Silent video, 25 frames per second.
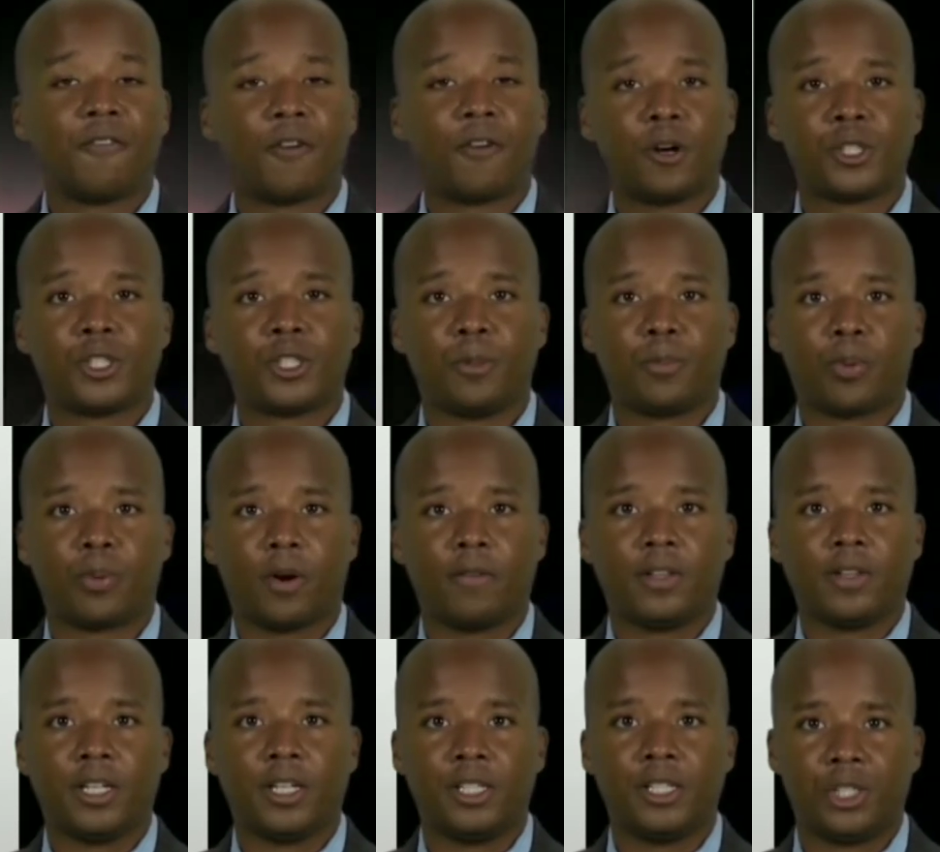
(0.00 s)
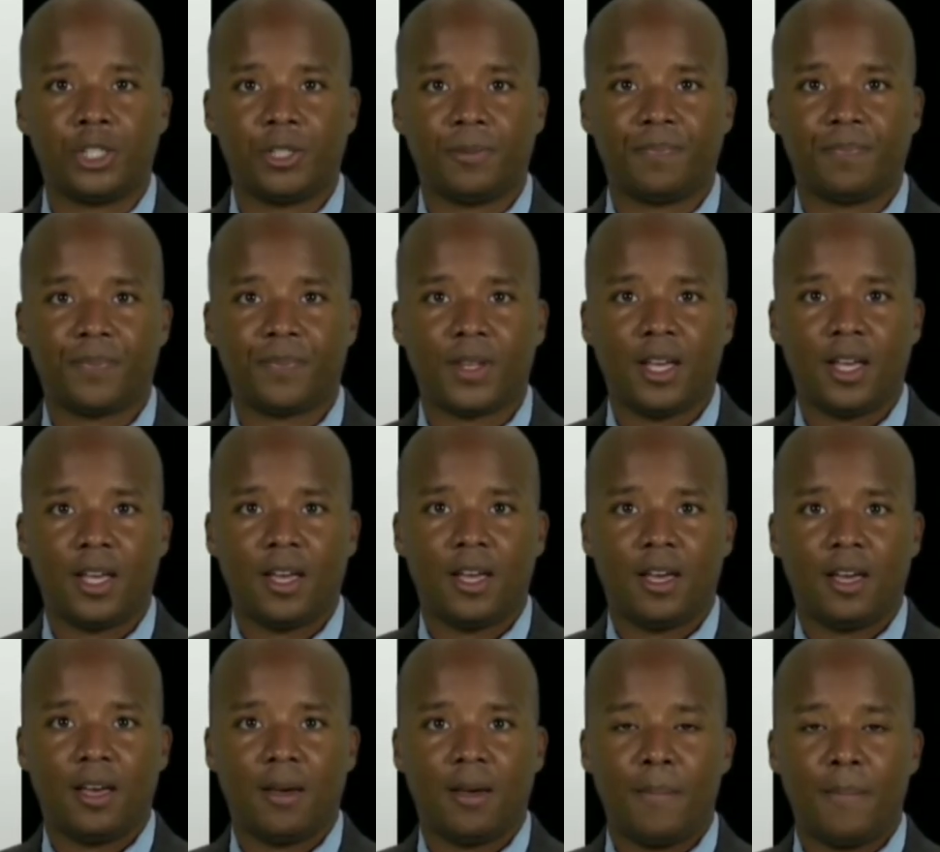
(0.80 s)
Conversion privilege.
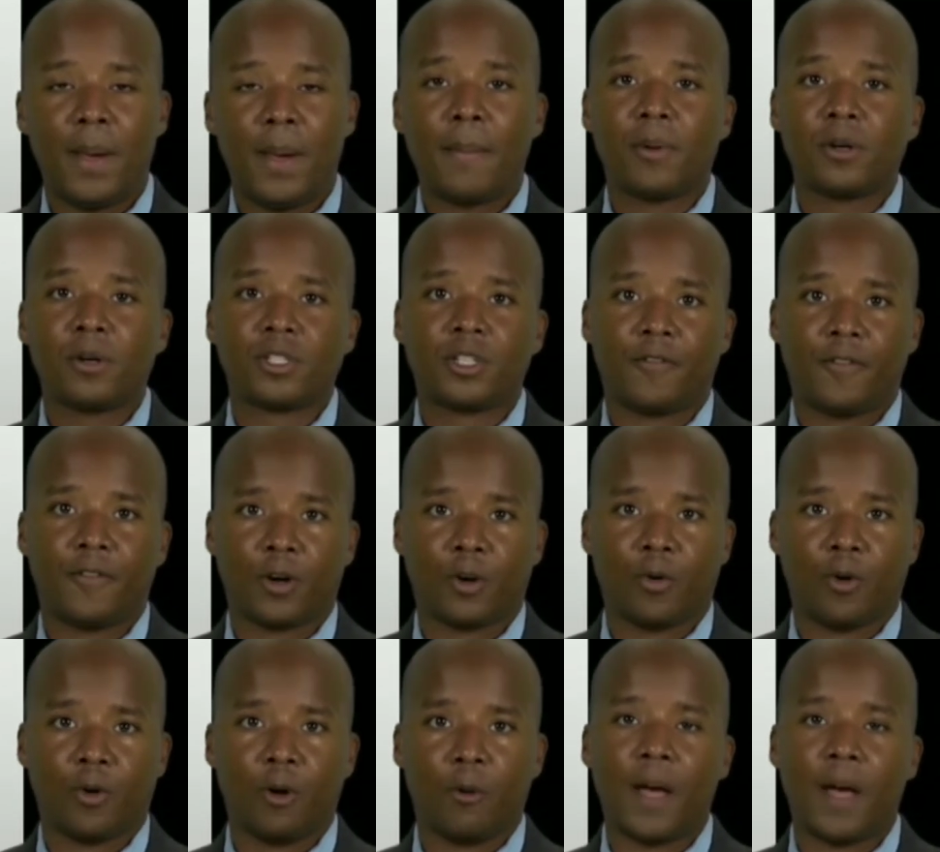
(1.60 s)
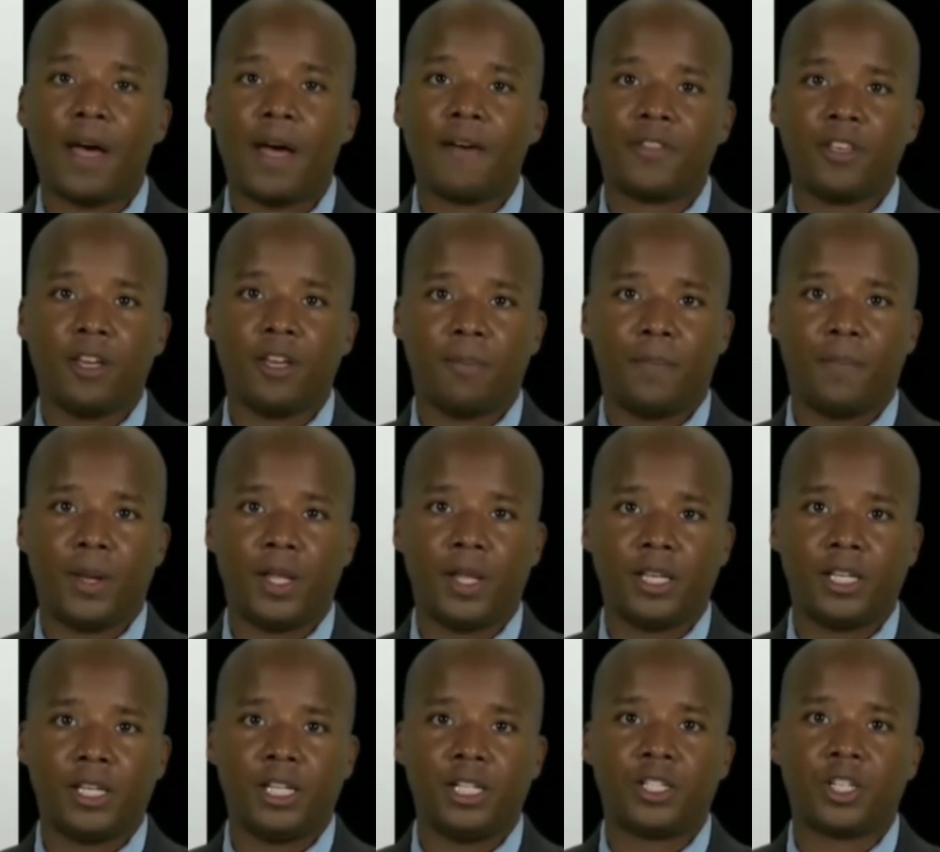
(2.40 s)
Members of a group have the
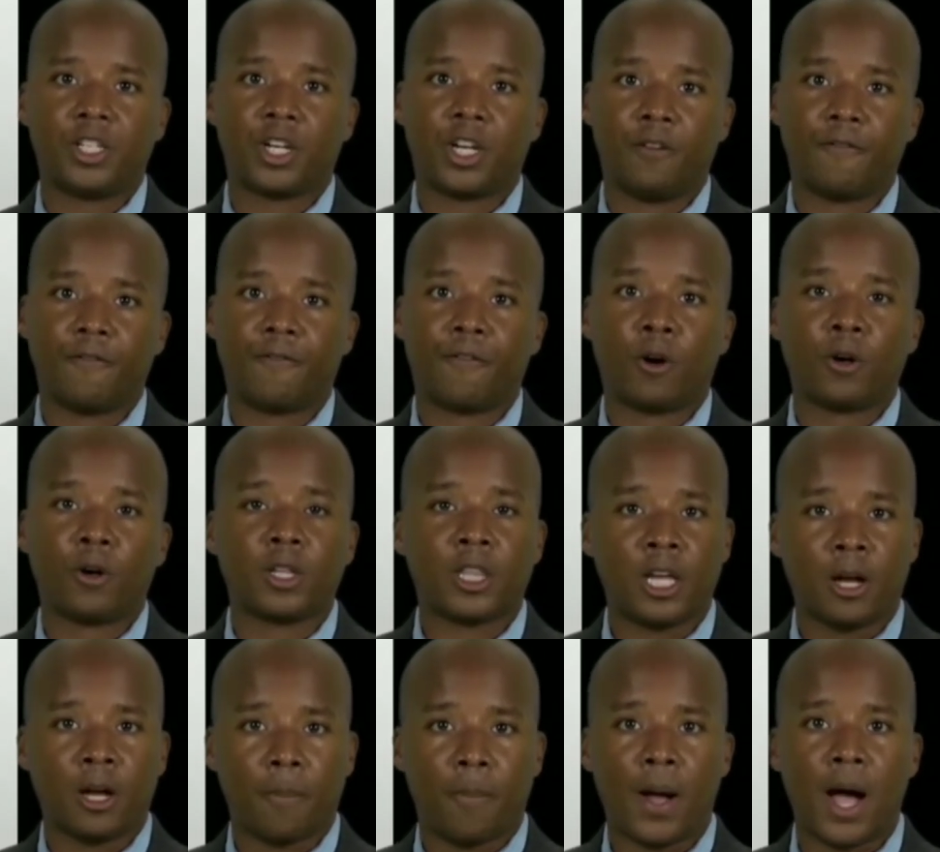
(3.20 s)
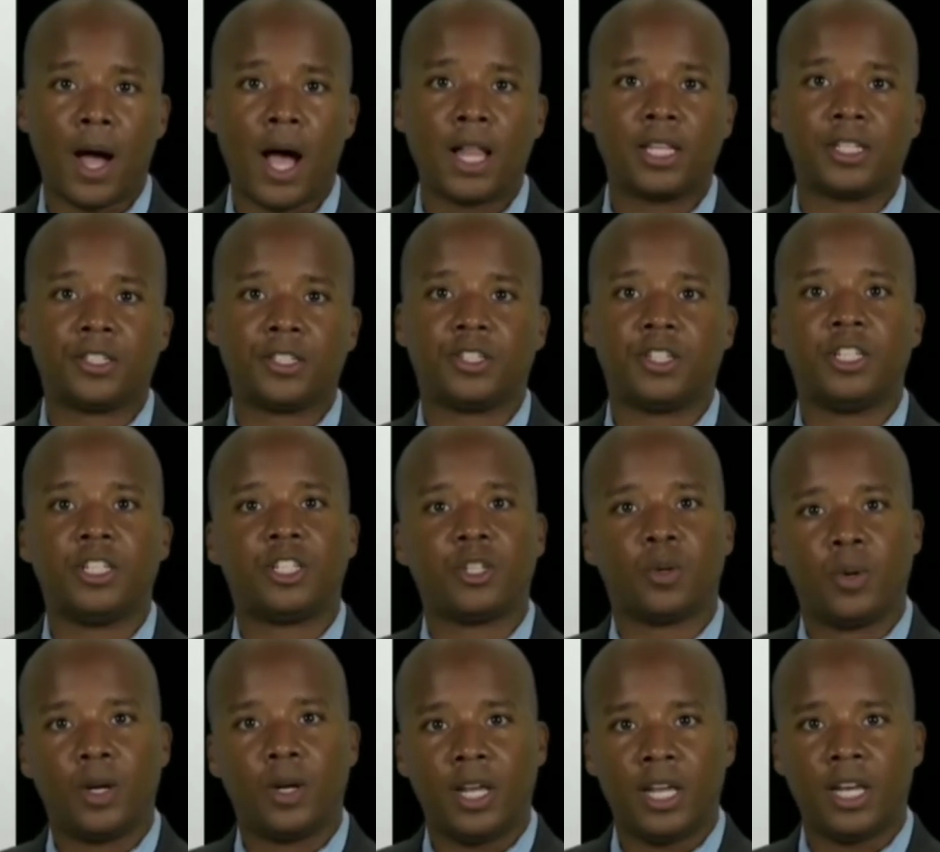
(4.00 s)
ability to convert their policy
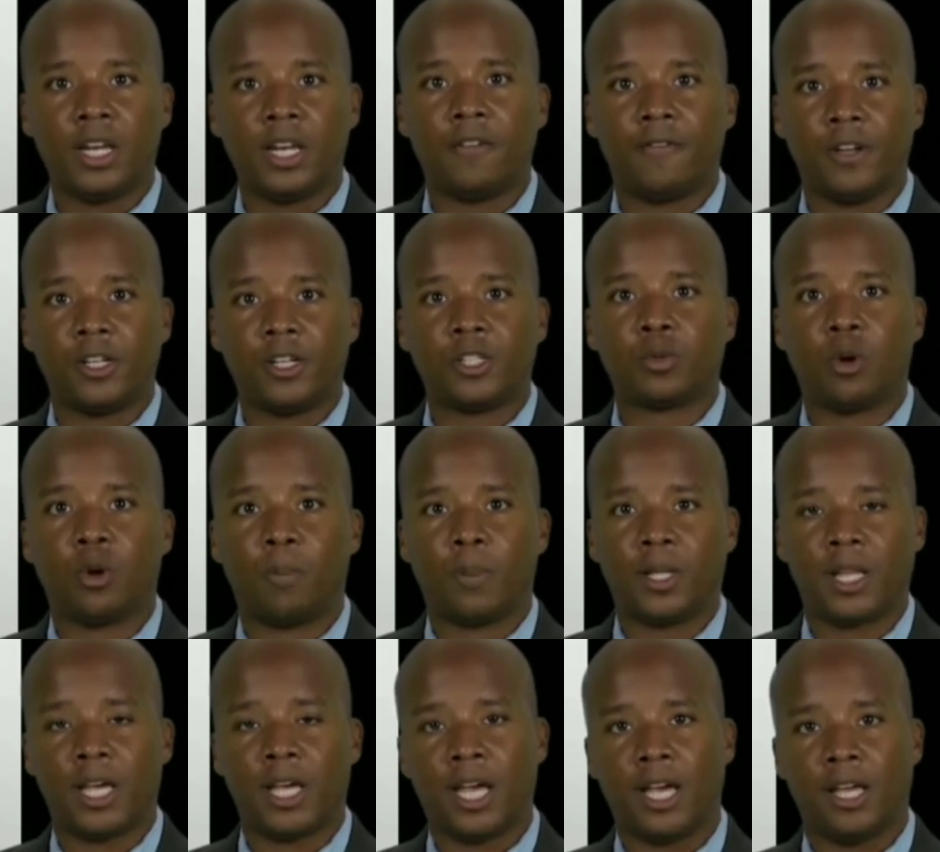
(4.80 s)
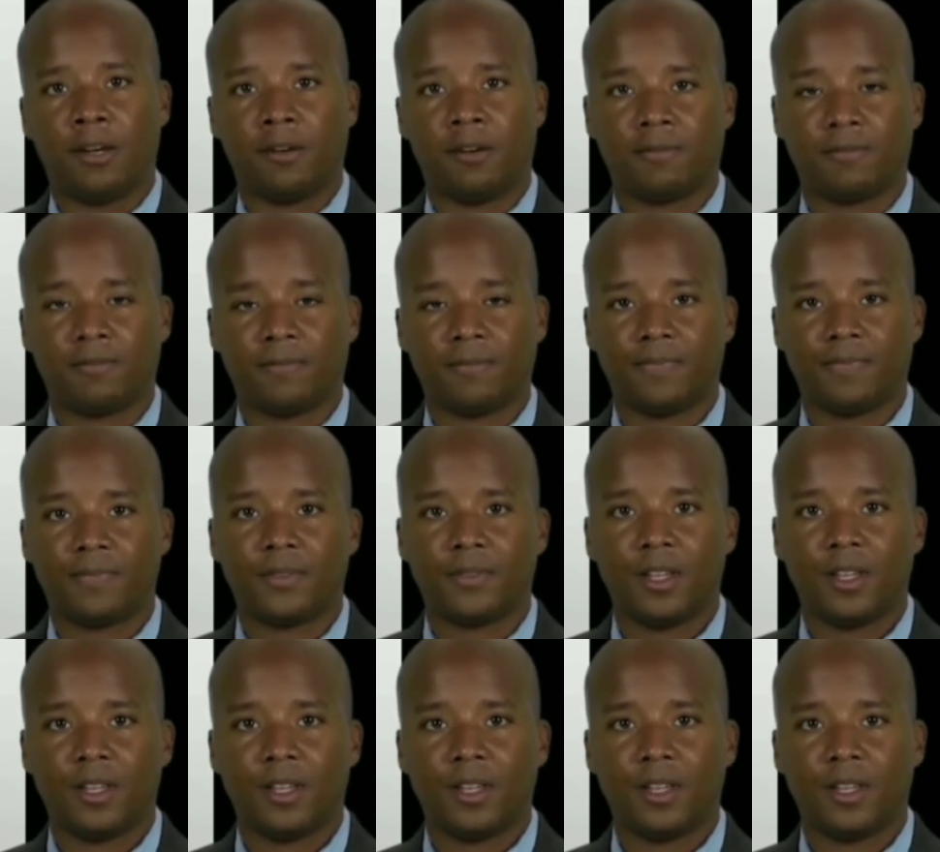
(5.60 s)
to an individual plan.